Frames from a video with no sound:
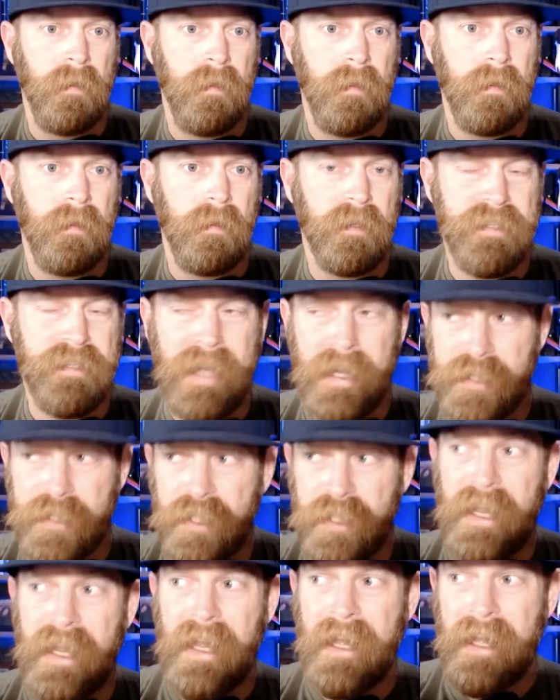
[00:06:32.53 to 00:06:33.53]
Let's
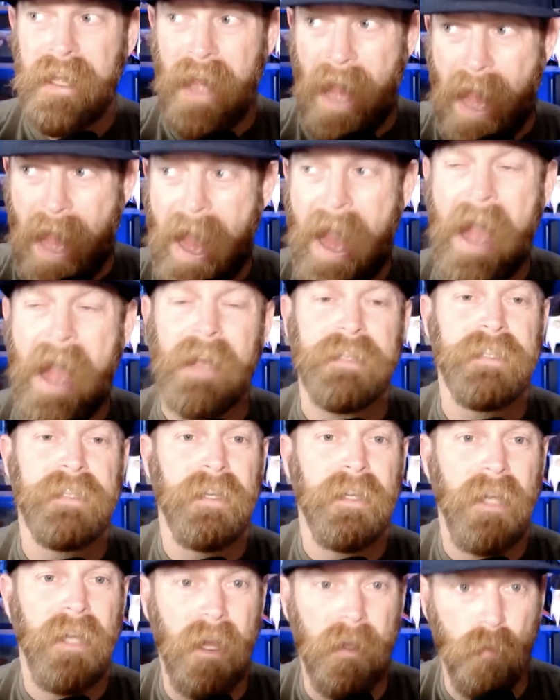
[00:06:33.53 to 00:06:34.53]
actually act
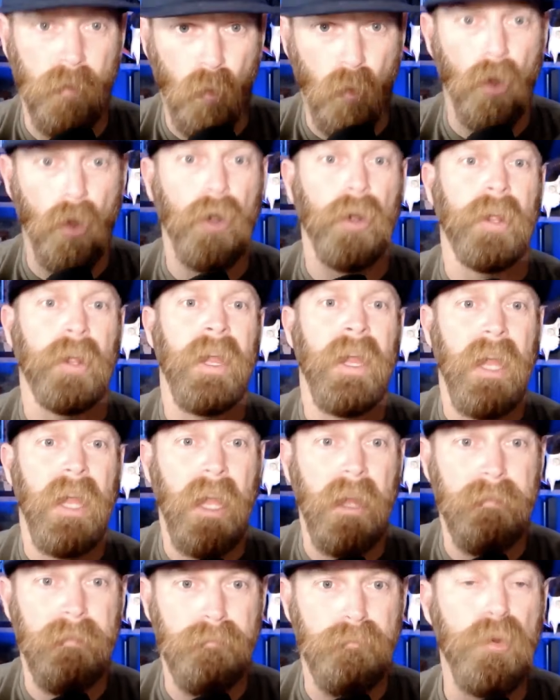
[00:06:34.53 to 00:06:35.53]
and work
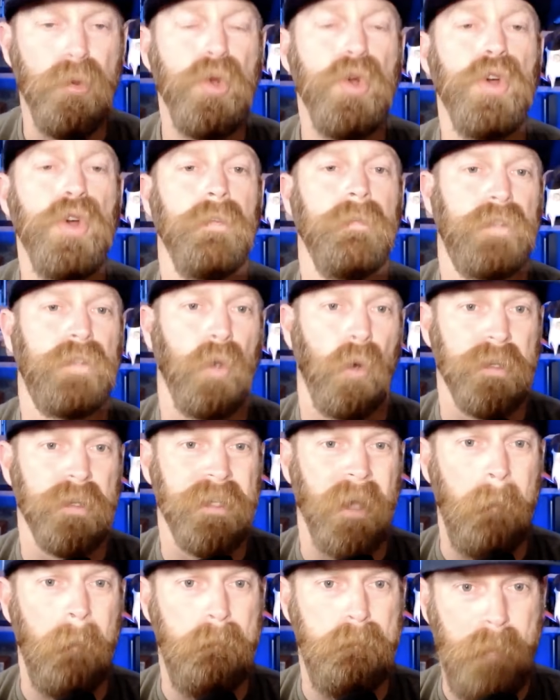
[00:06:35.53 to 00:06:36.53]
and move towards
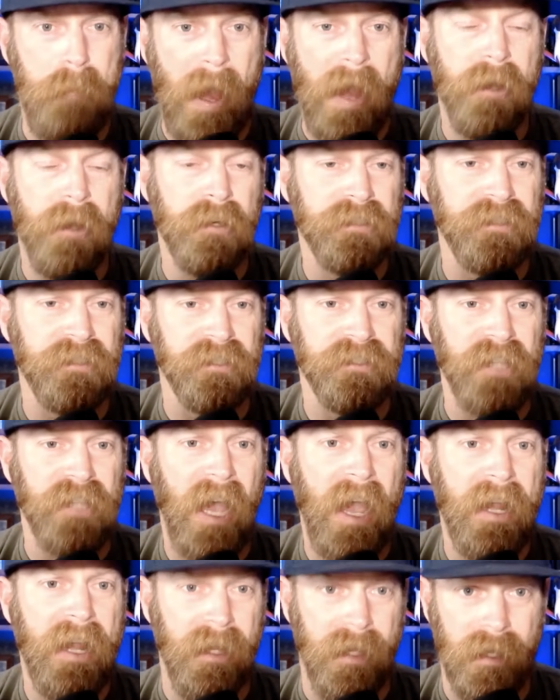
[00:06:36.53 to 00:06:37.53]
a better
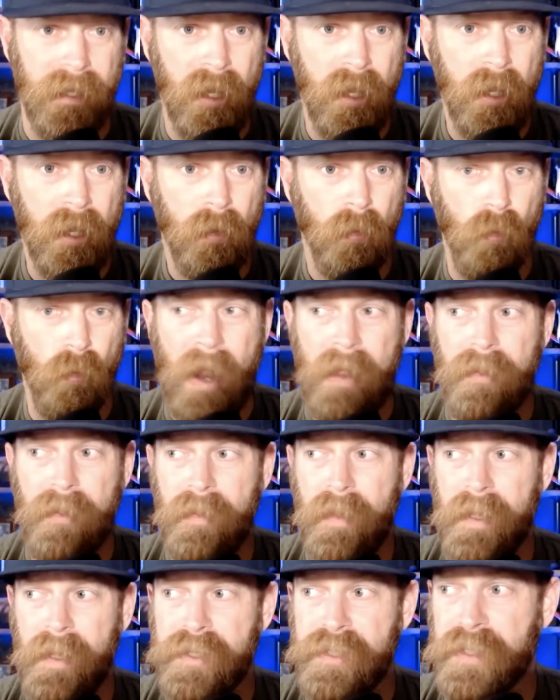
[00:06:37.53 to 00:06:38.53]
society rather
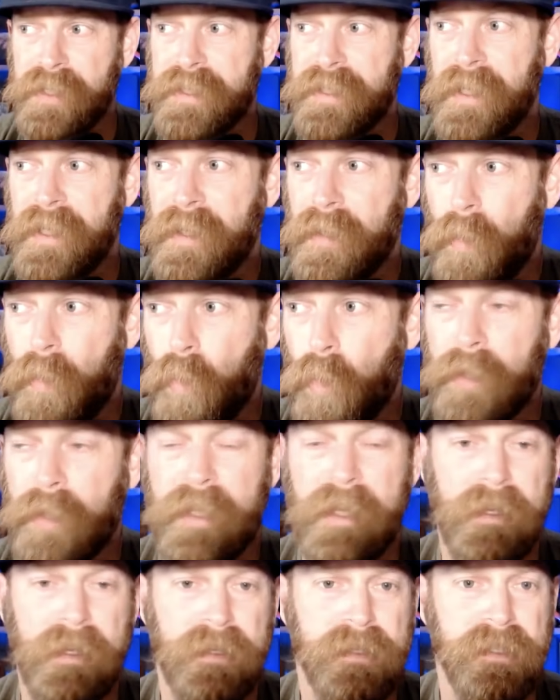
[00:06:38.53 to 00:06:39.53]
than just
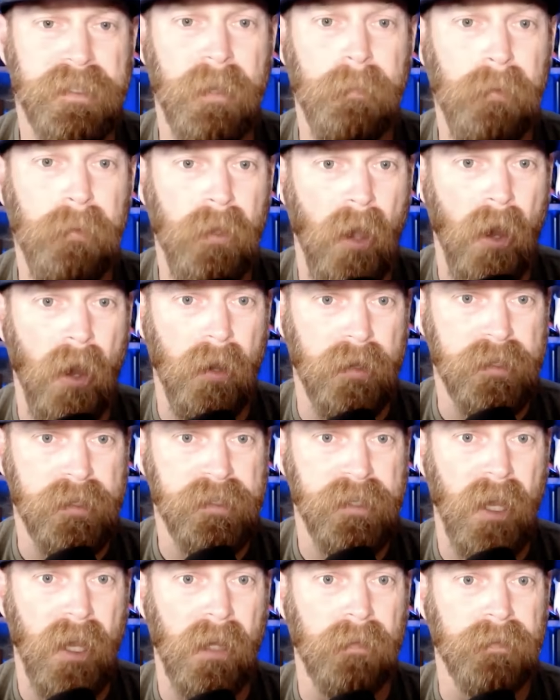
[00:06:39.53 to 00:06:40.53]
working simply on
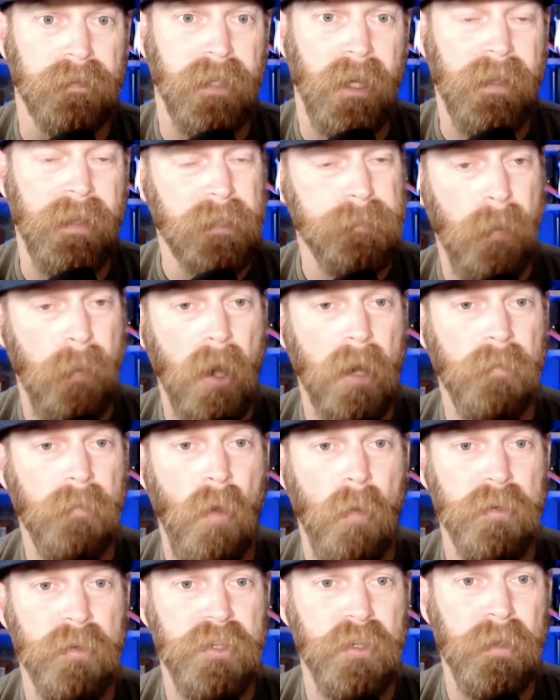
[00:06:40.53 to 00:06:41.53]
ourselves. And that's part of
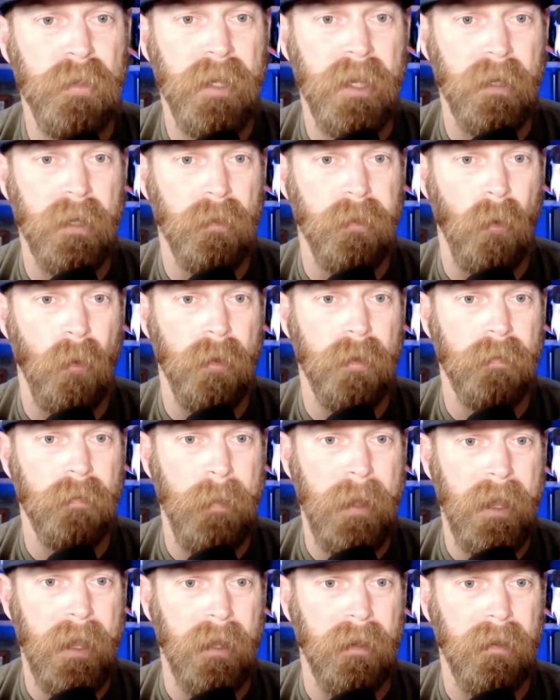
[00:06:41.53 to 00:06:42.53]
what we're doing here with Order of
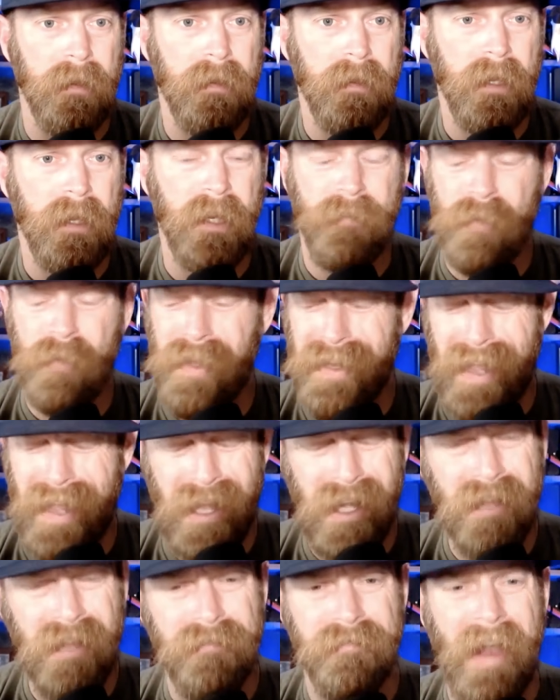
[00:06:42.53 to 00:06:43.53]
Man. And if you get
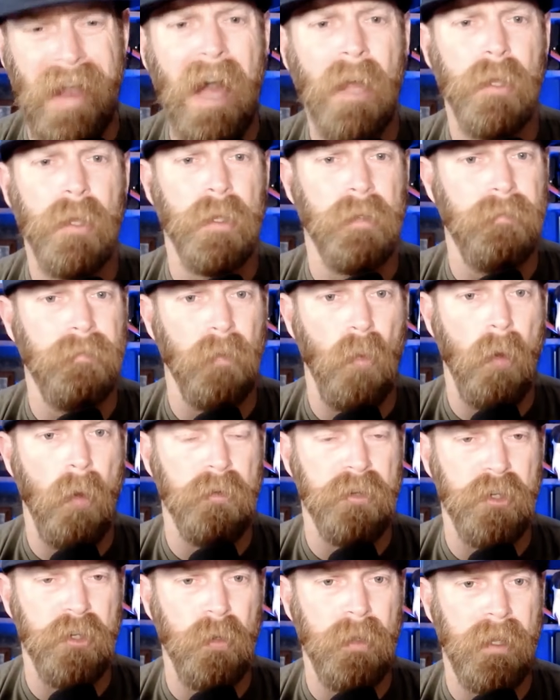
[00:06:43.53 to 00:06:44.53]
any value from what we're
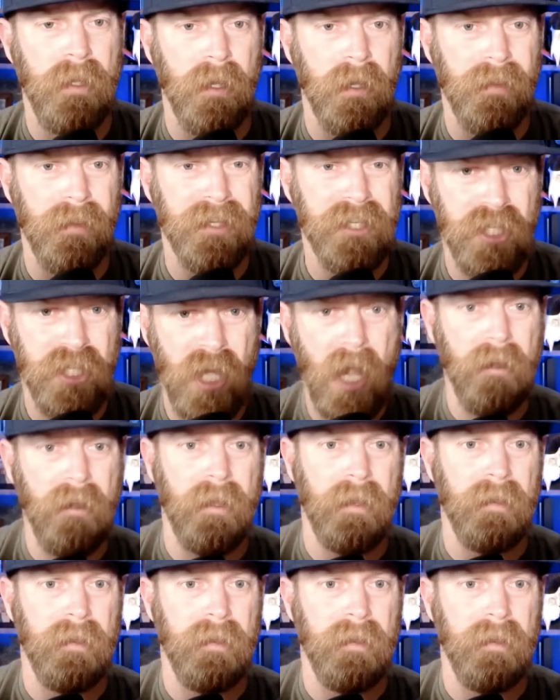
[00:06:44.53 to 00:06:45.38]
doing here, then share it.